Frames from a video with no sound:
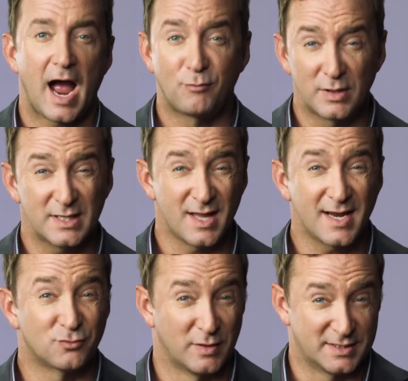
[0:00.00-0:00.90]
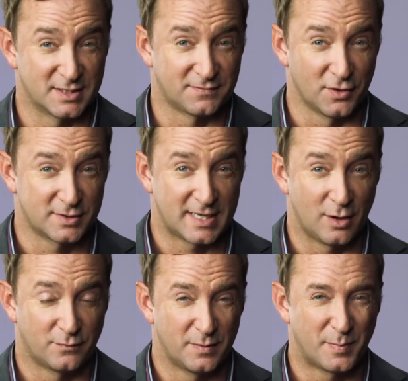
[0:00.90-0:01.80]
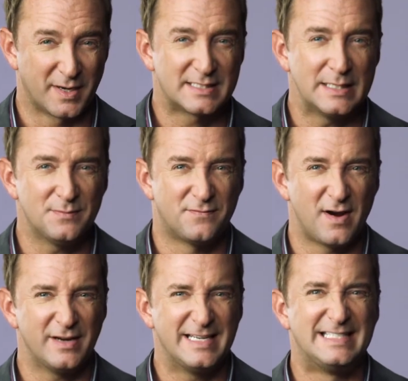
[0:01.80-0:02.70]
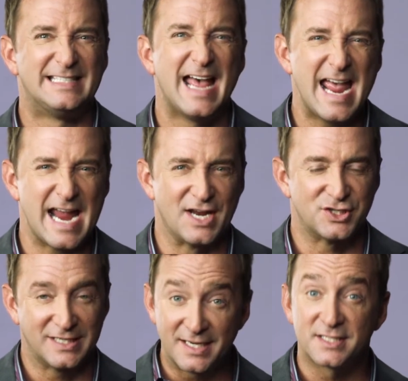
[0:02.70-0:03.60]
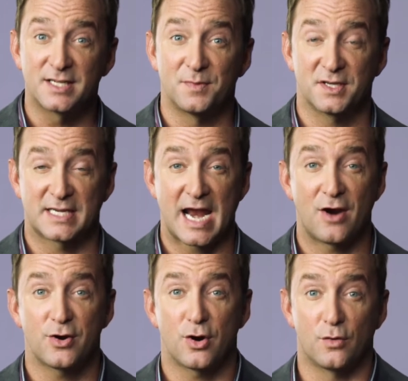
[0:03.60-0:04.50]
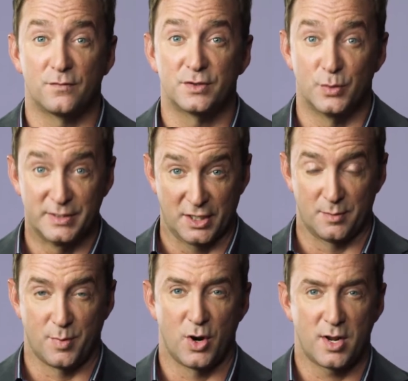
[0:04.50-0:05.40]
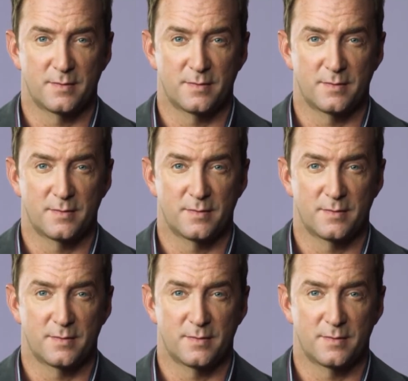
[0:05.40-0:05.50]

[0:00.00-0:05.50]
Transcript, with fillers: I really liked Ritz's first outfit, but it seemed very day, and she needed something to carry her over to a dinner party.